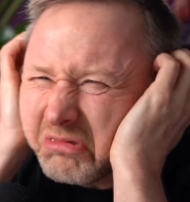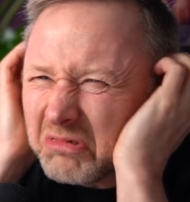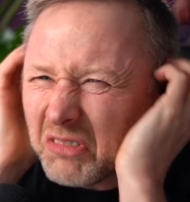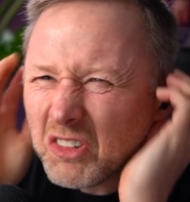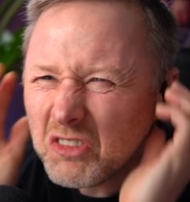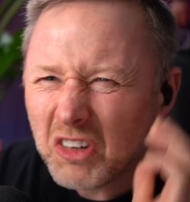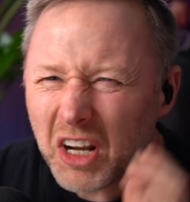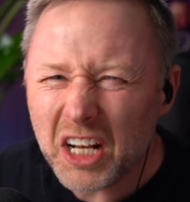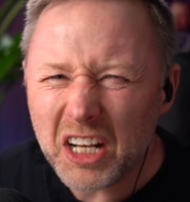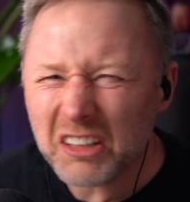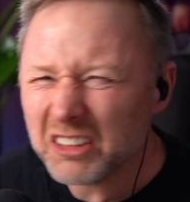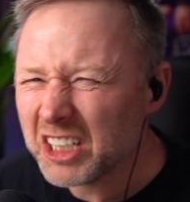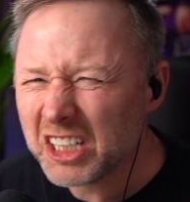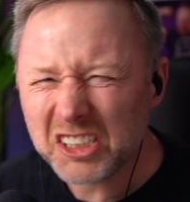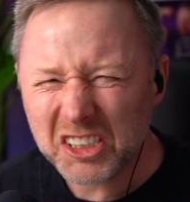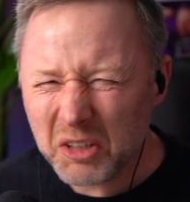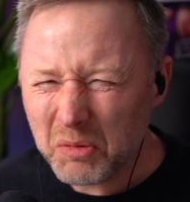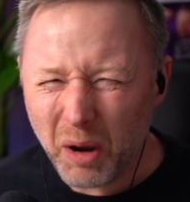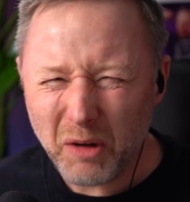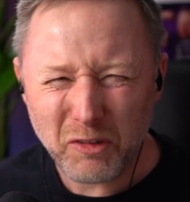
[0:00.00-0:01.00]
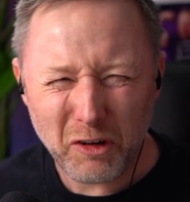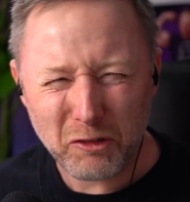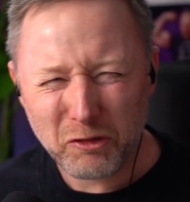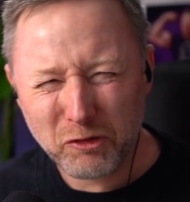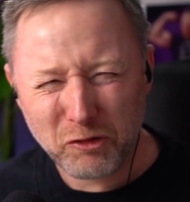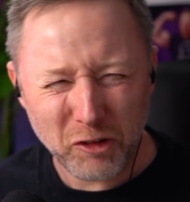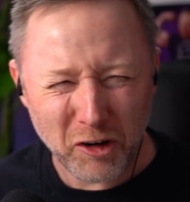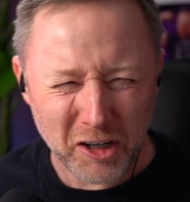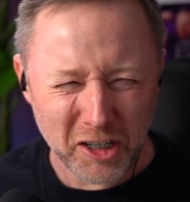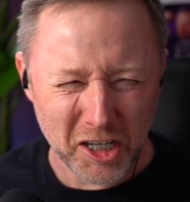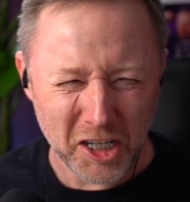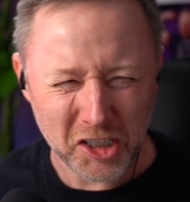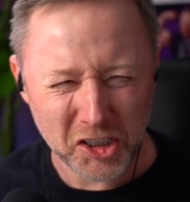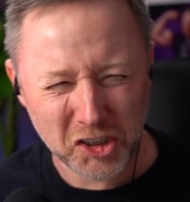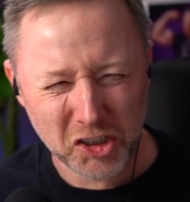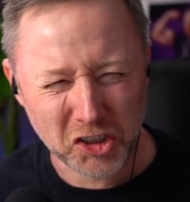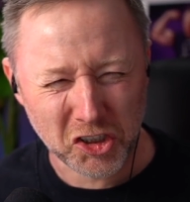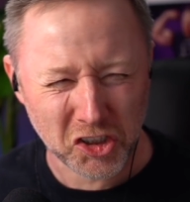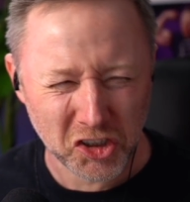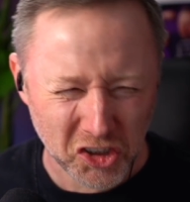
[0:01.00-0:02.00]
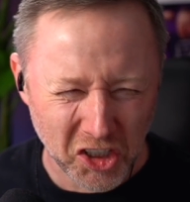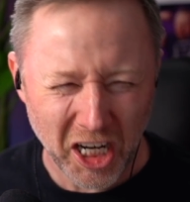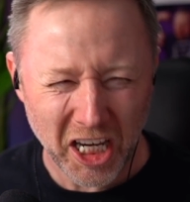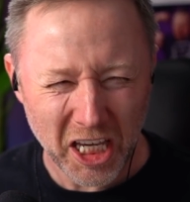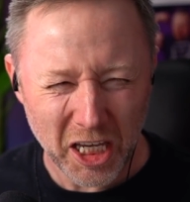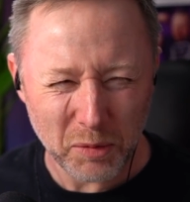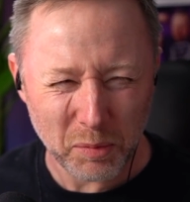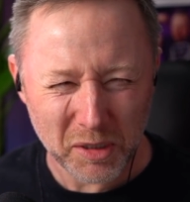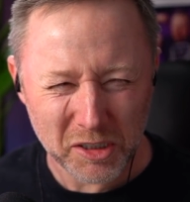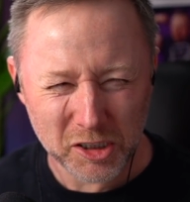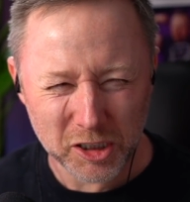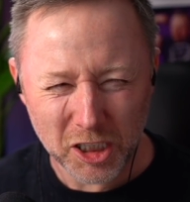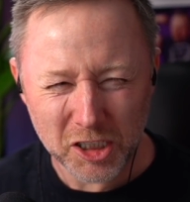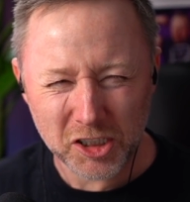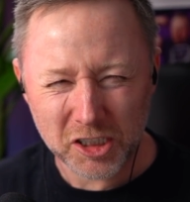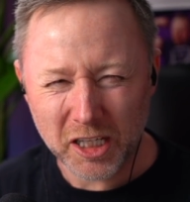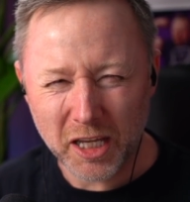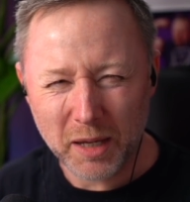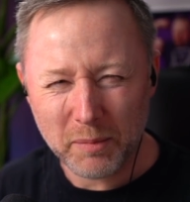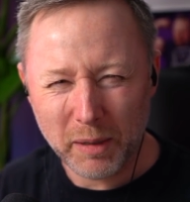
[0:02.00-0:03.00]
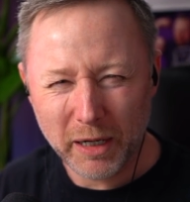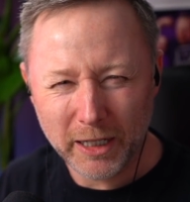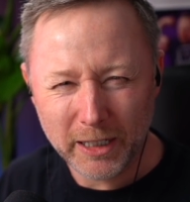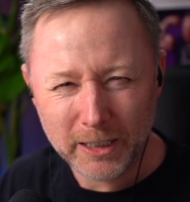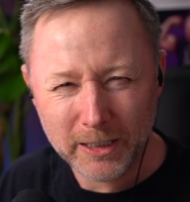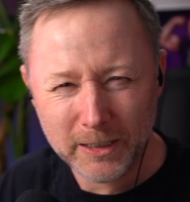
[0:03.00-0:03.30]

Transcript: that. Listening to whatever fucking shite he was listening to, man.